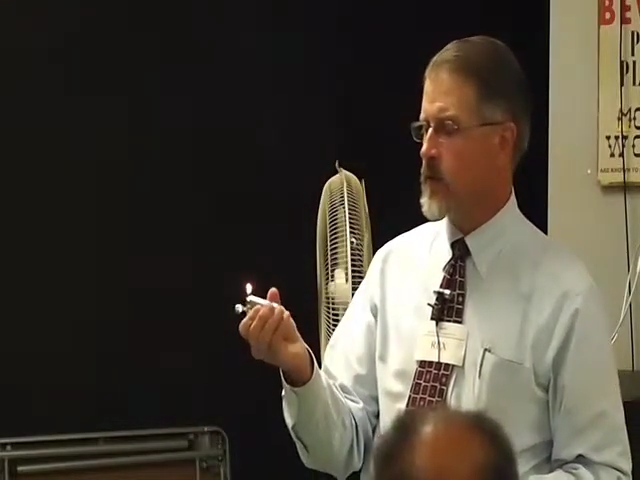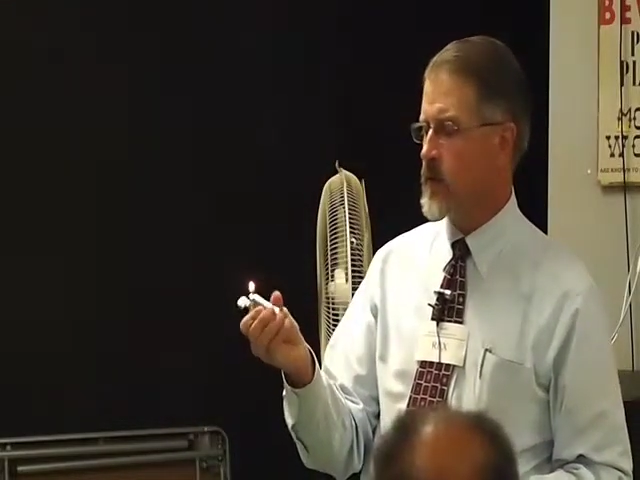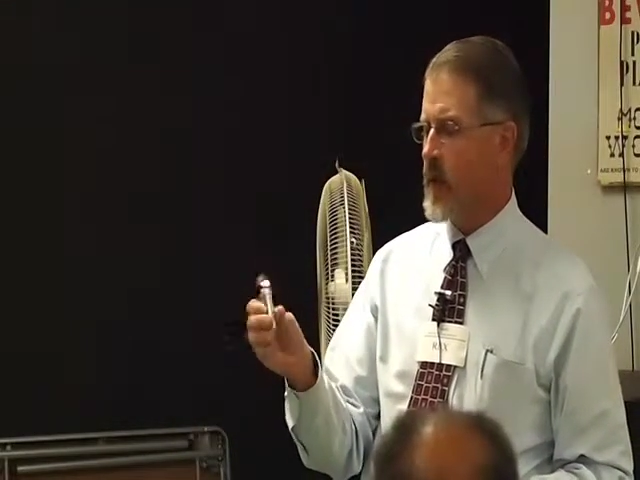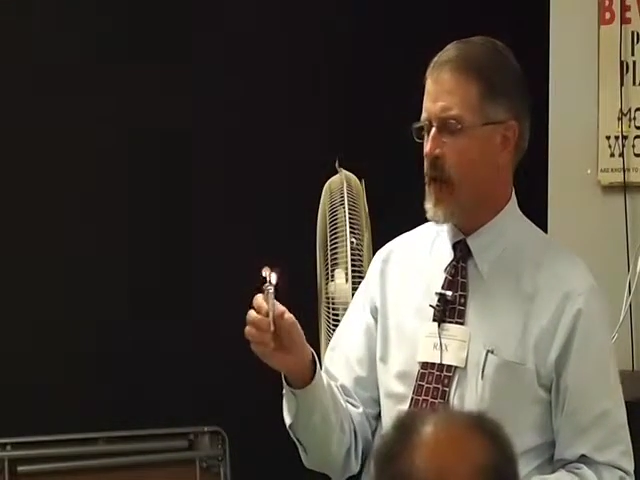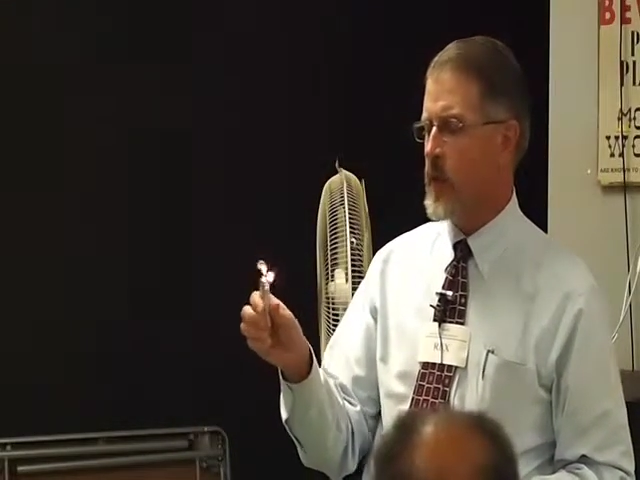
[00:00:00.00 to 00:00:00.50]
It's a
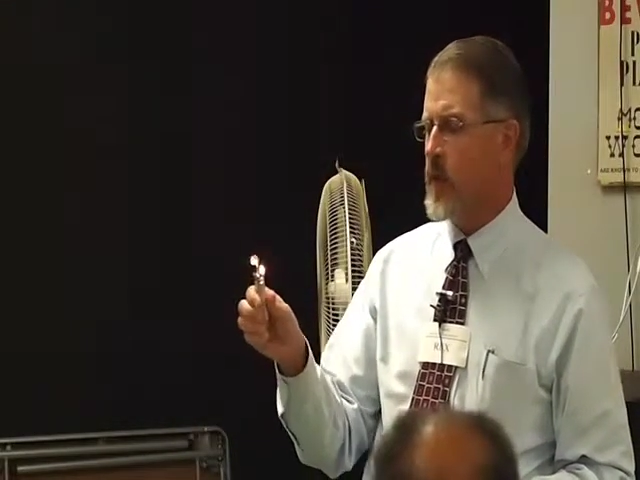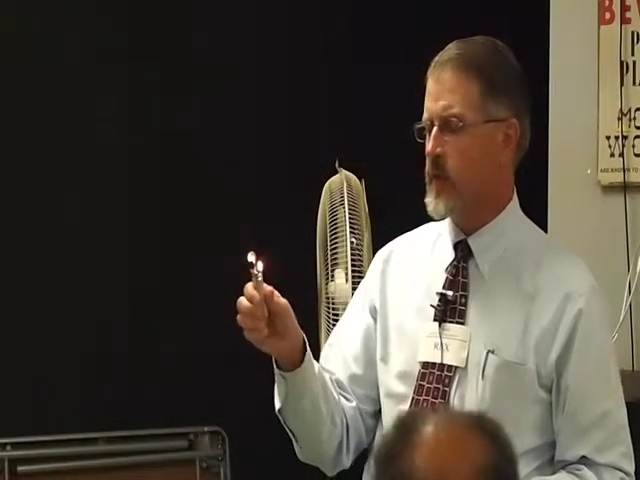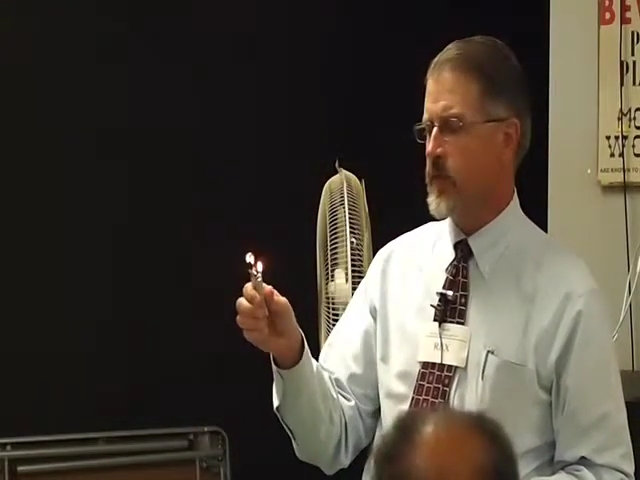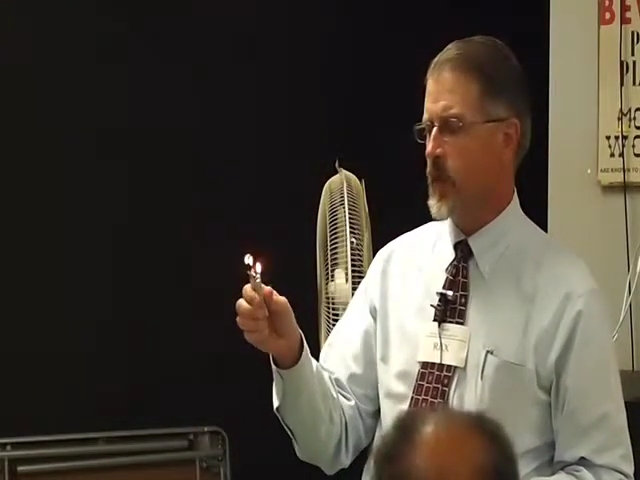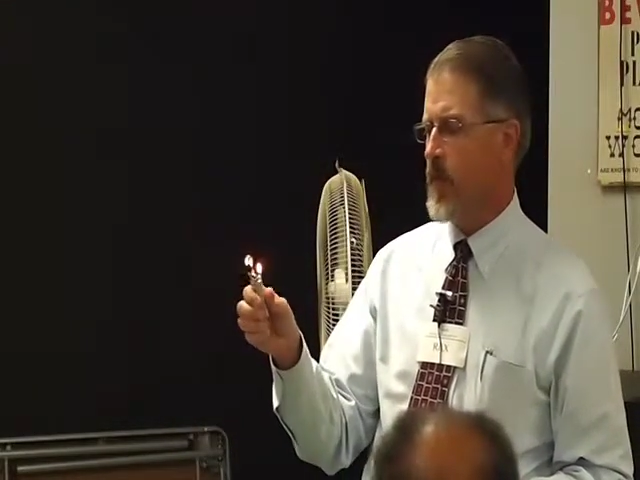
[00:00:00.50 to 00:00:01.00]

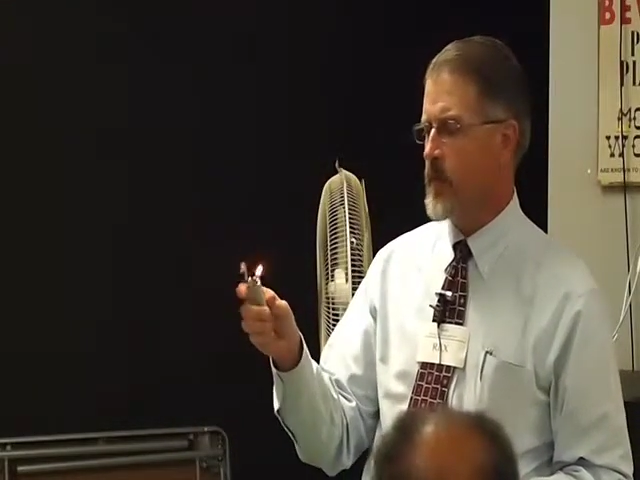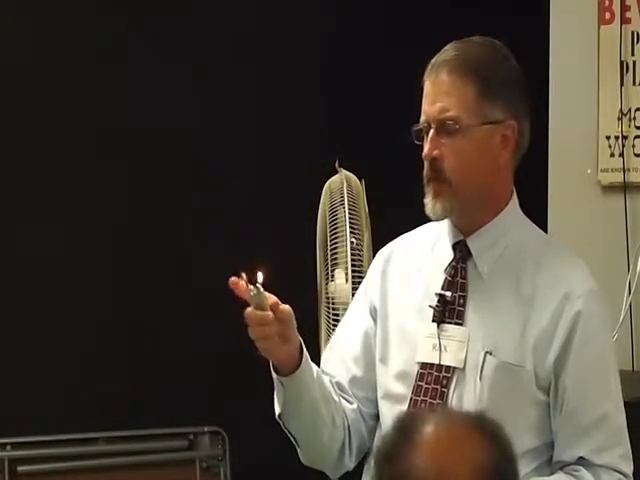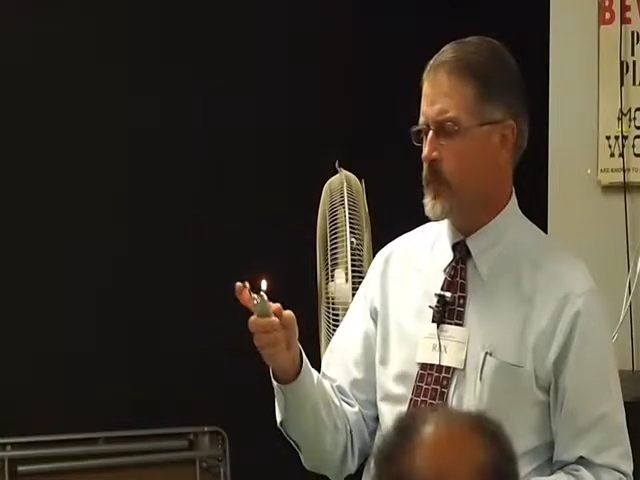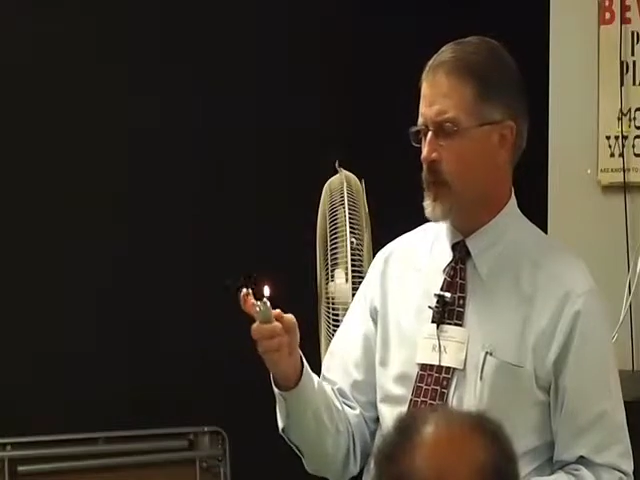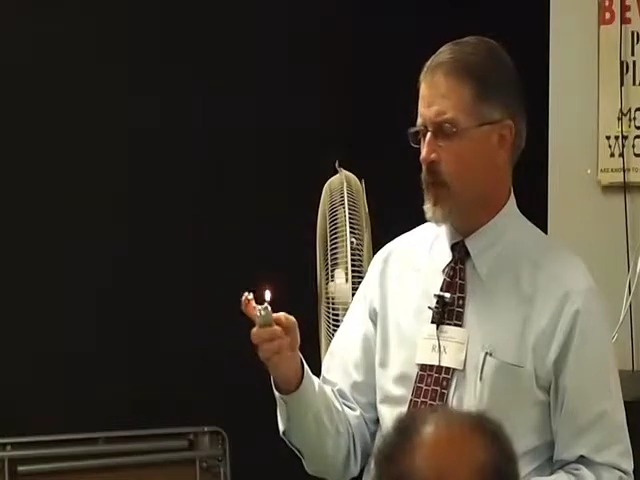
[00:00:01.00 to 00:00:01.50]
sideways flame.
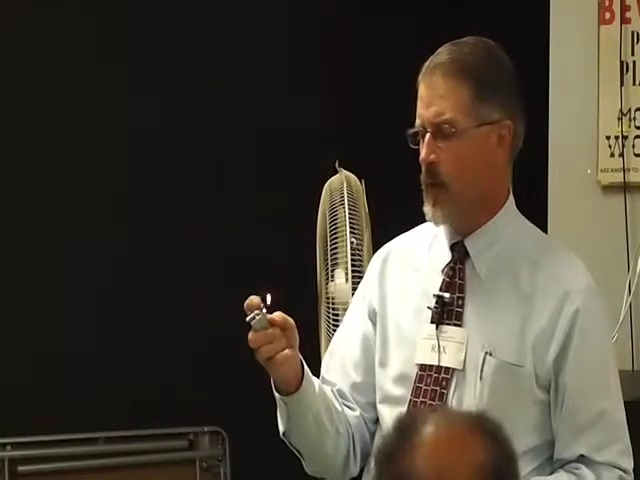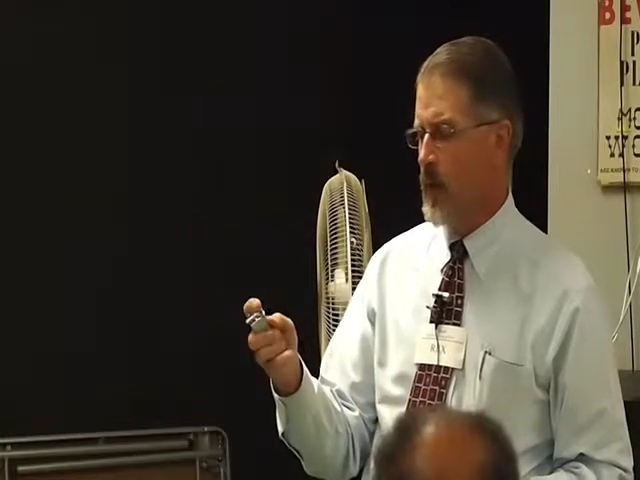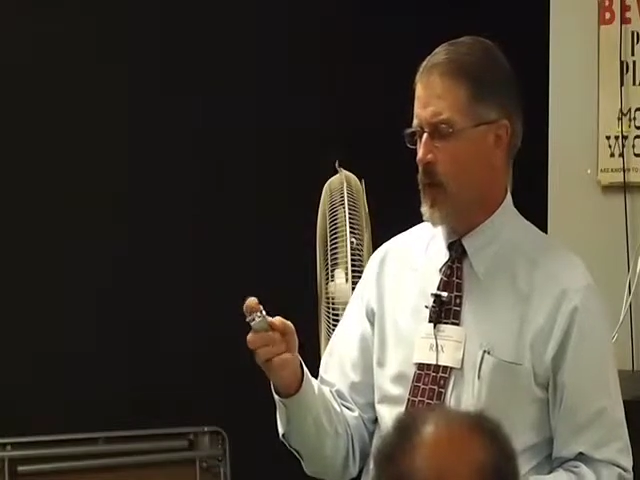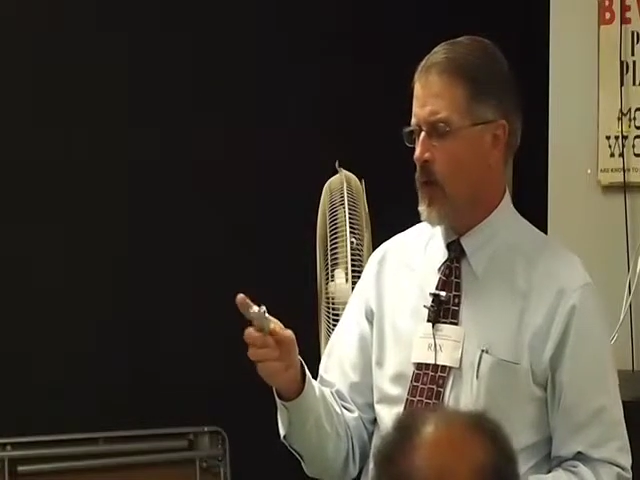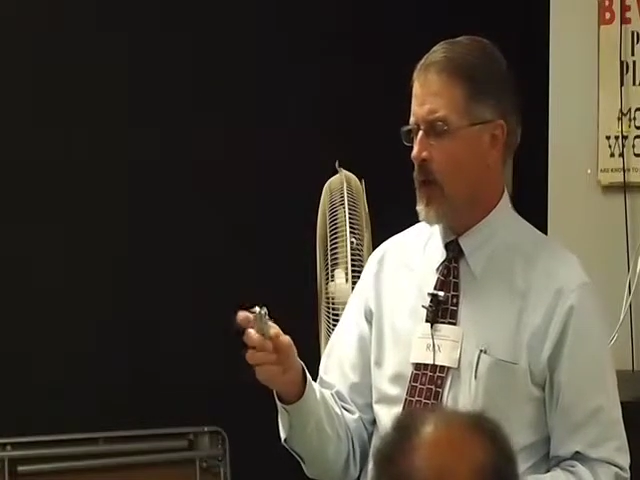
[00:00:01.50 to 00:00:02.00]

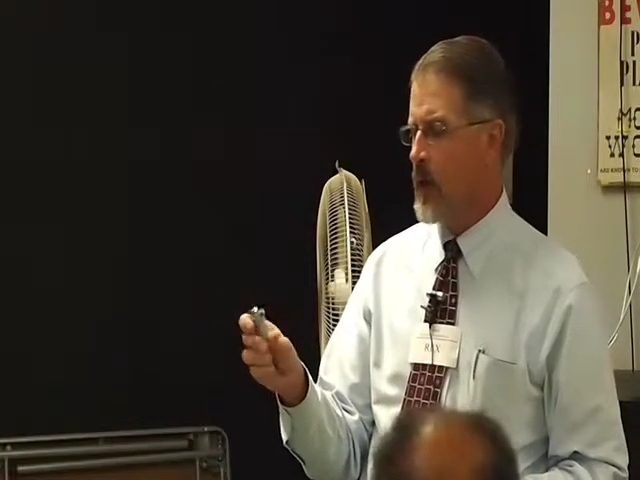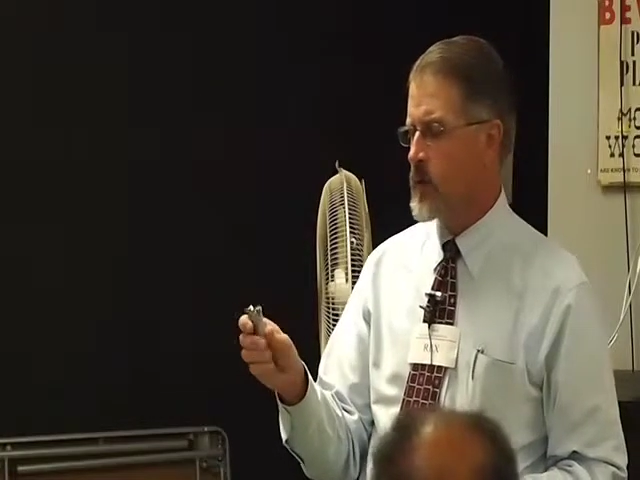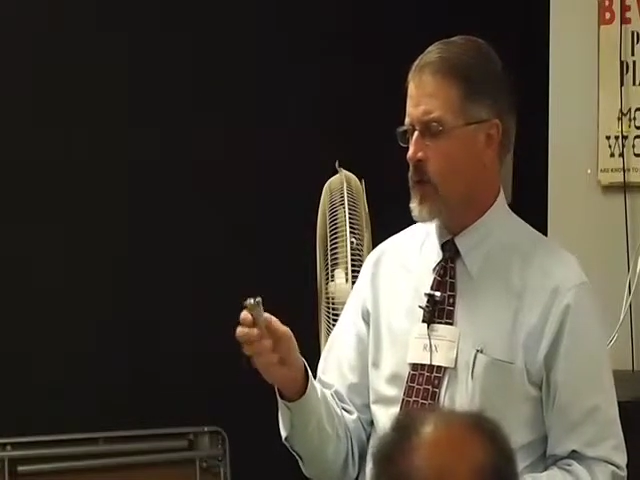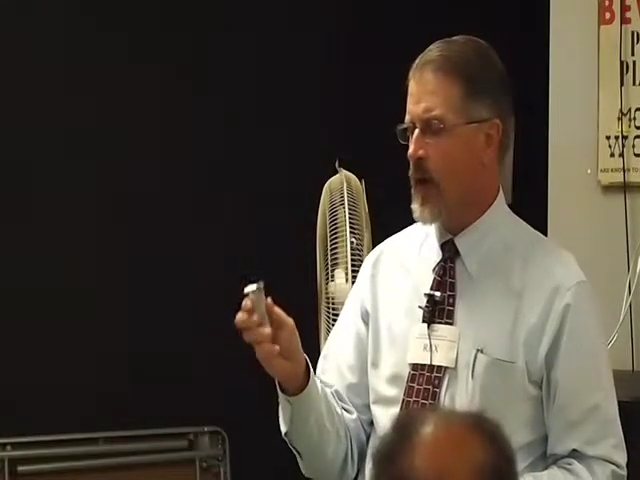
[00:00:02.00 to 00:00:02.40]
It's